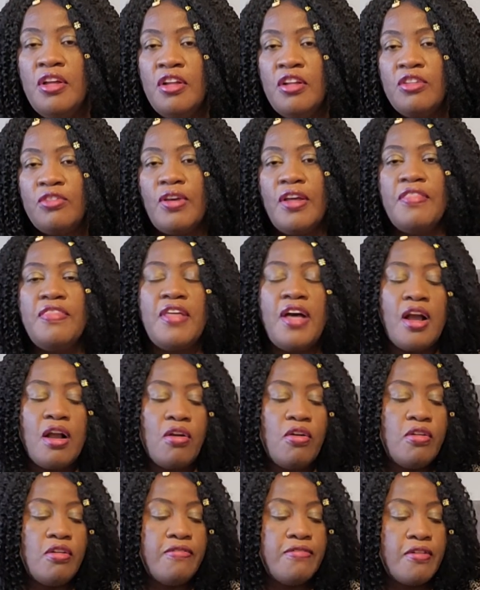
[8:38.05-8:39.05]
So I thank
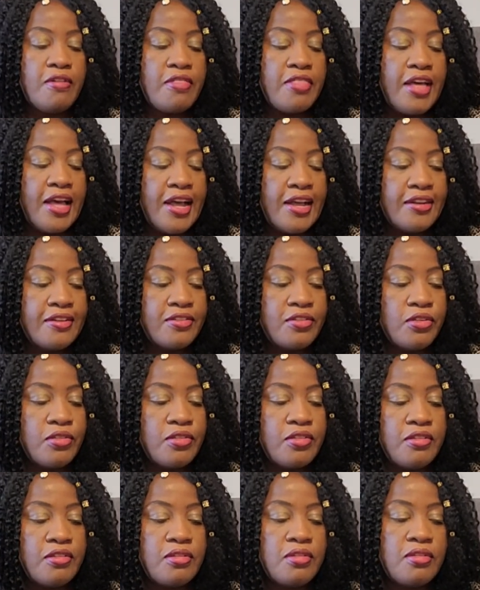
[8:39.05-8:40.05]
God for that. So
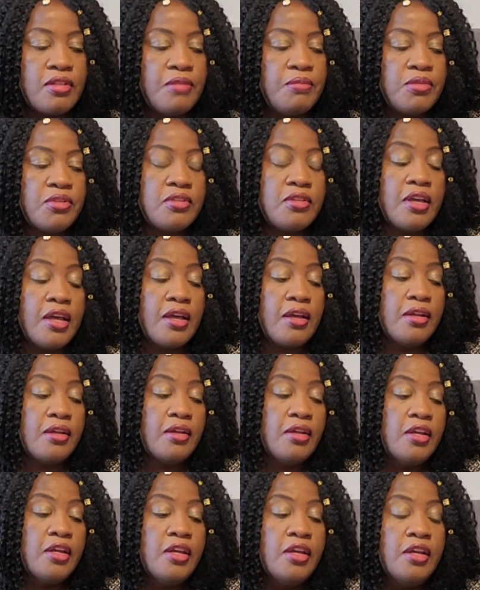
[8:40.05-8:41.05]
this semester
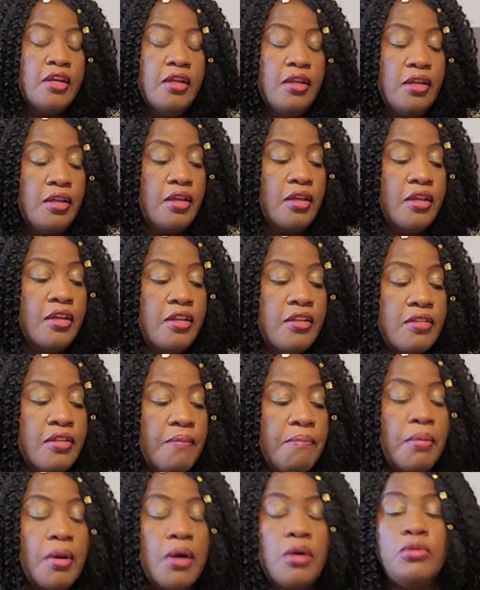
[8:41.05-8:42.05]
is
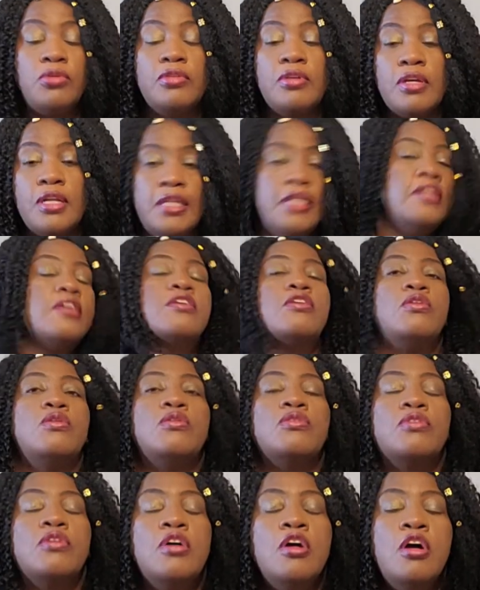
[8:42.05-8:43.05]
about
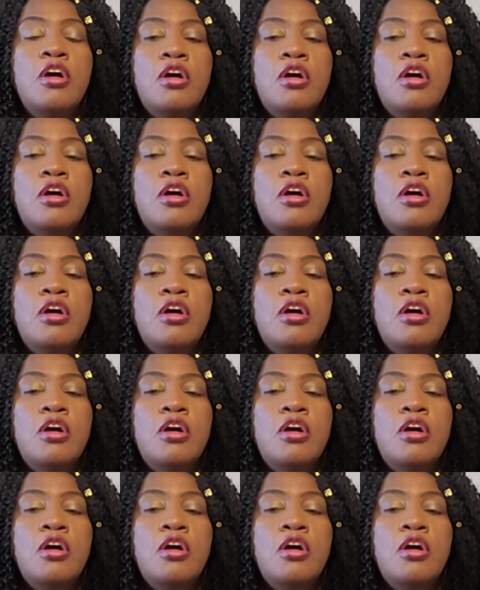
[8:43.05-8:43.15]
clinicals